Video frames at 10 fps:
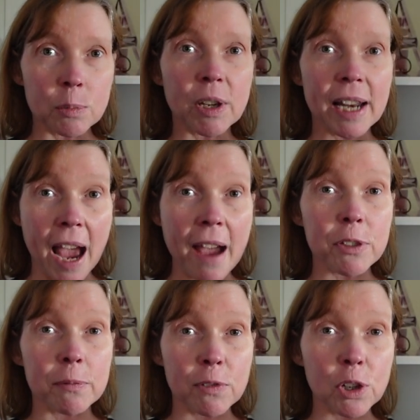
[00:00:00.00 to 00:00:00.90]
We're going to have
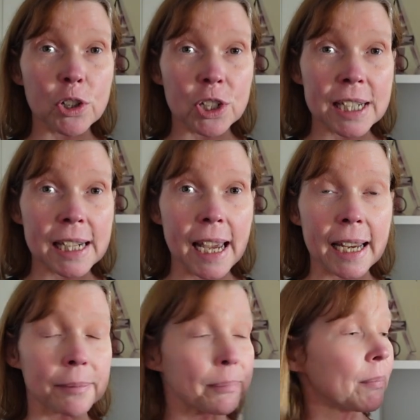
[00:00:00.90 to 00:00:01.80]
them for lunch
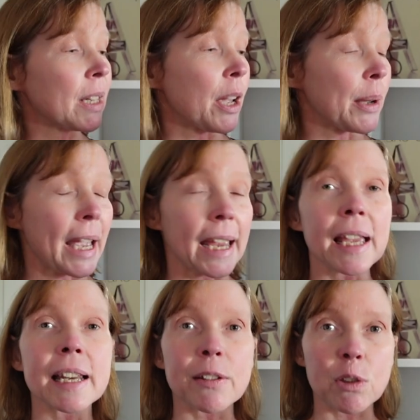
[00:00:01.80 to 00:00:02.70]
today.
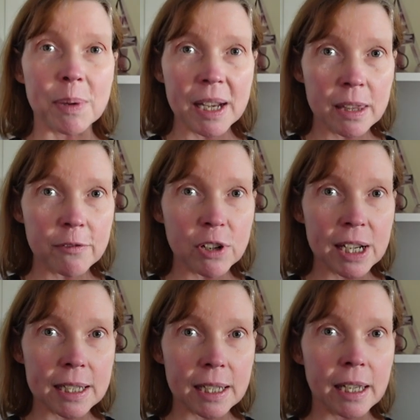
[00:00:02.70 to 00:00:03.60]
Okay, now they've been in the
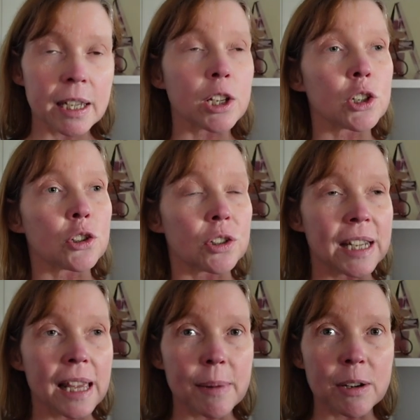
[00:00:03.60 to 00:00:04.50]
freezer. Just
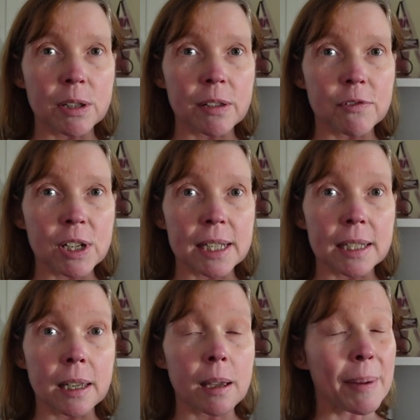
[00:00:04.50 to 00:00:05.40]
take them out of the
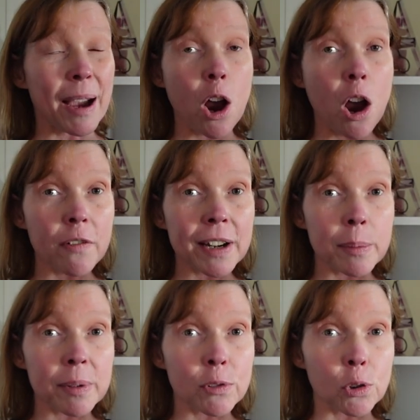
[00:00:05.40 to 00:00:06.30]
freezer about half an hour
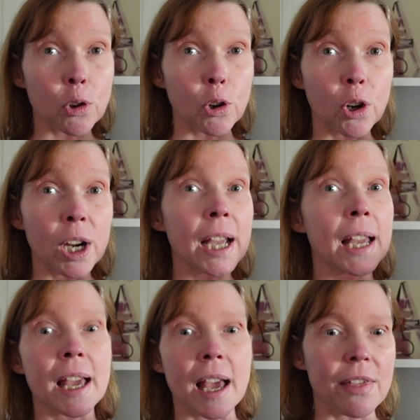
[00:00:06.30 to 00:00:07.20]
before,
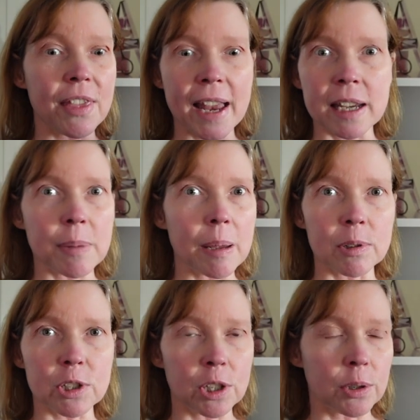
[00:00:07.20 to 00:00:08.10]
and then you'll be able
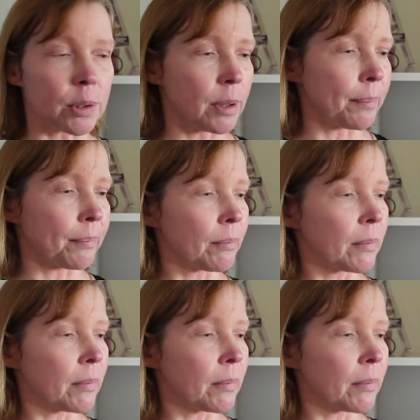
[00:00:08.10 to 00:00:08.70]
to use them.